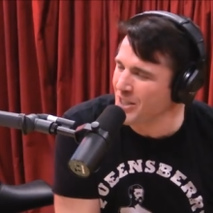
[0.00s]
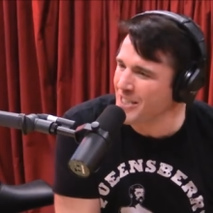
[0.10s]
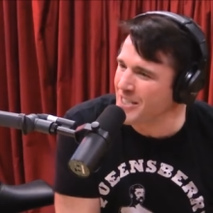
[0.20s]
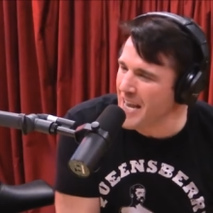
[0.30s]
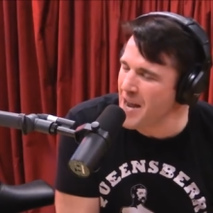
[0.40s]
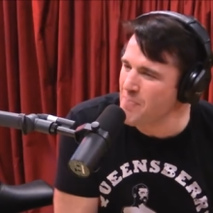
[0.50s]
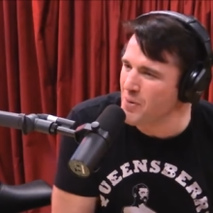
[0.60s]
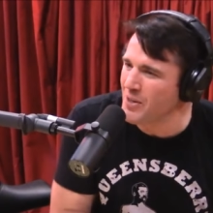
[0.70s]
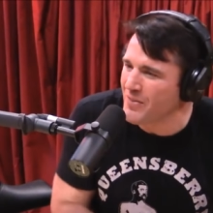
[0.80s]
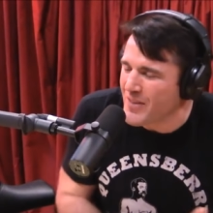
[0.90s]

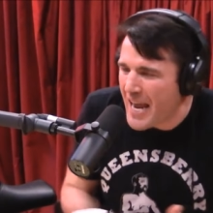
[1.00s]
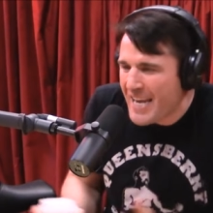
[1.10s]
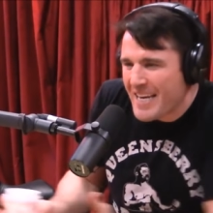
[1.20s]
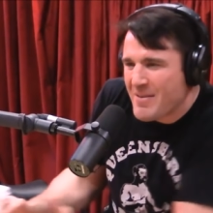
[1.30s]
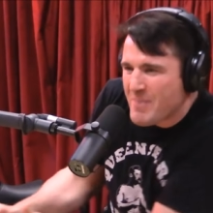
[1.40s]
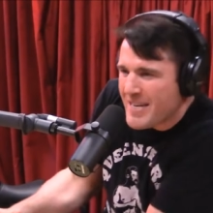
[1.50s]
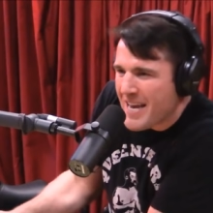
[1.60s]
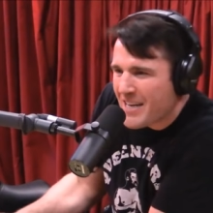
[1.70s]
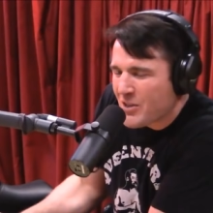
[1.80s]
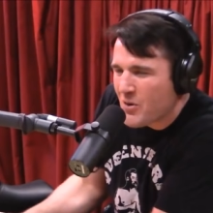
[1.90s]
example of taking me
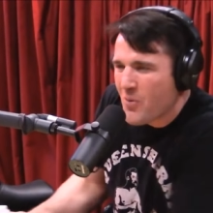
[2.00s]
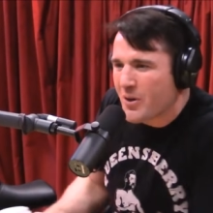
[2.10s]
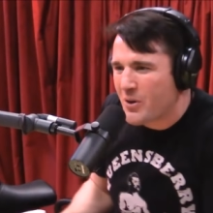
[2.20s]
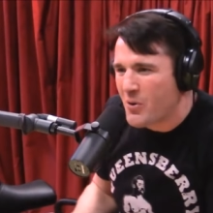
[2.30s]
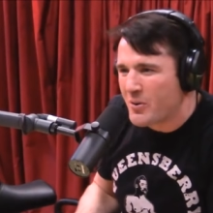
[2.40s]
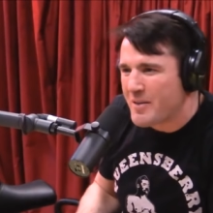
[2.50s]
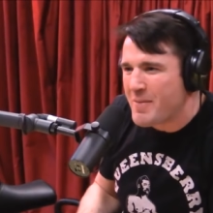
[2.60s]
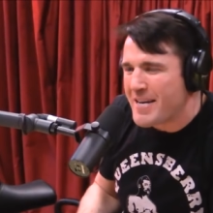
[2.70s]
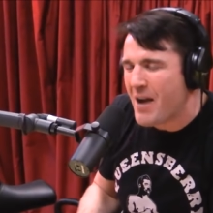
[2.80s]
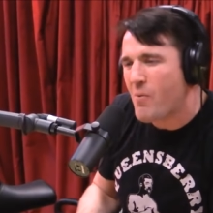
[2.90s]
next door and cooling
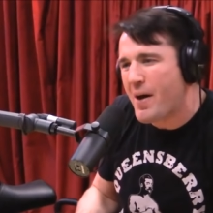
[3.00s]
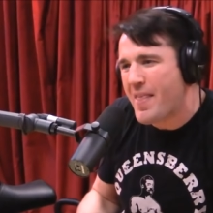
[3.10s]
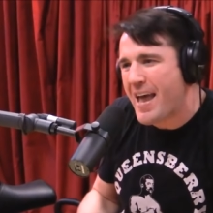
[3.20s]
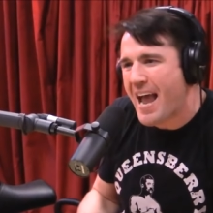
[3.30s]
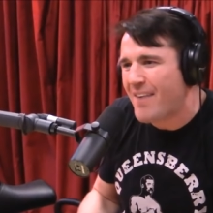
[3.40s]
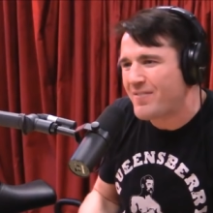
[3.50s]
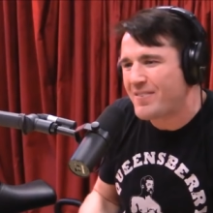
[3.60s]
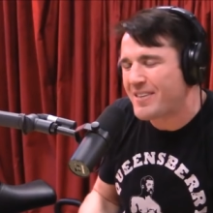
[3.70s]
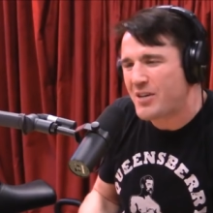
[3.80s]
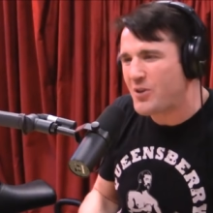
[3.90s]
me down? What'd that have
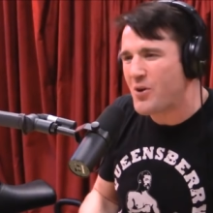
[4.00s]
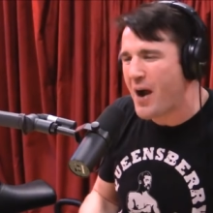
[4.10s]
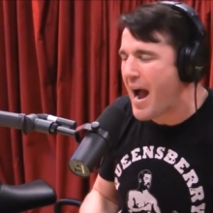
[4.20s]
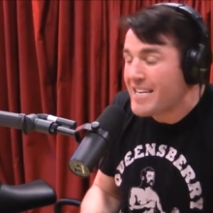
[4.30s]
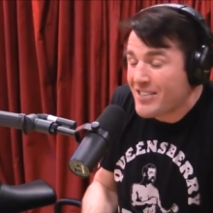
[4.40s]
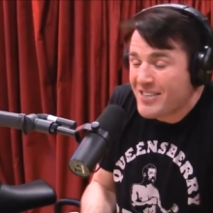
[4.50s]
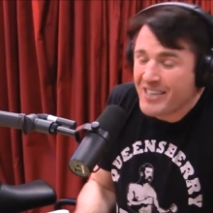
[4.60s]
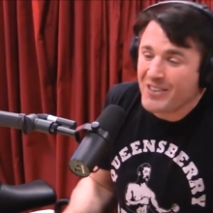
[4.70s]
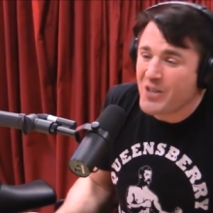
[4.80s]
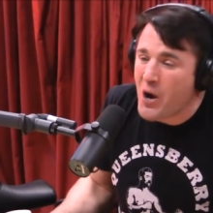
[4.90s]
to do? I
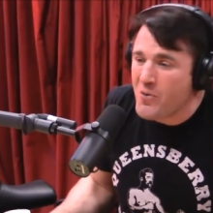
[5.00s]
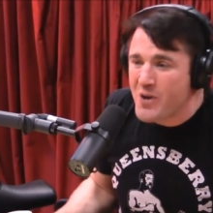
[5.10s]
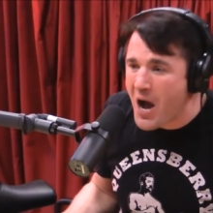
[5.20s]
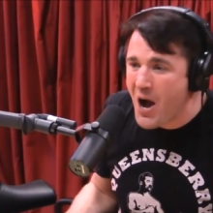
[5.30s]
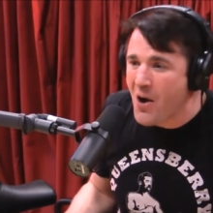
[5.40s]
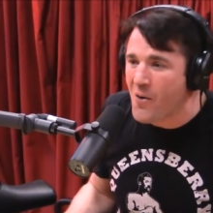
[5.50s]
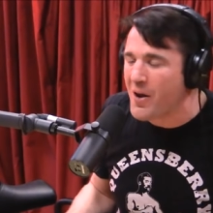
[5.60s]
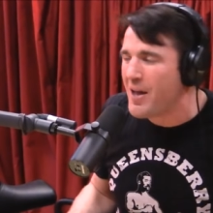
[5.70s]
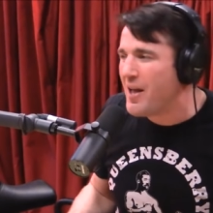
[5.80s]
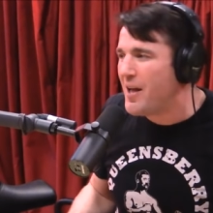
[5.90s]
still don't know. Because he's